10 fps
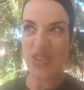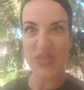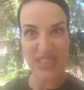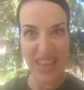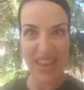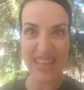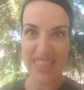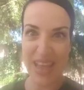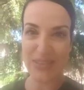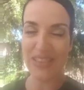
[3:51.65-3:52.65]
you said
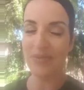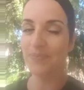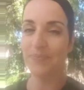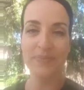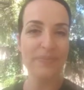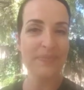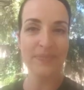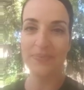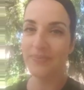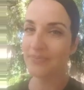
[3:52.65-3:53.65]

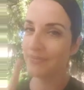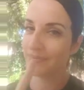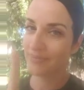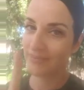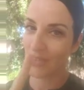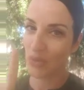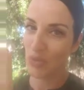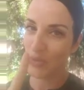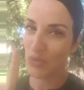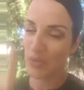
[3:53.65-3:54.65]
1,000.
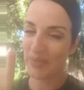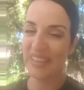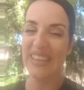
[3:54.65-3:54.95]
No.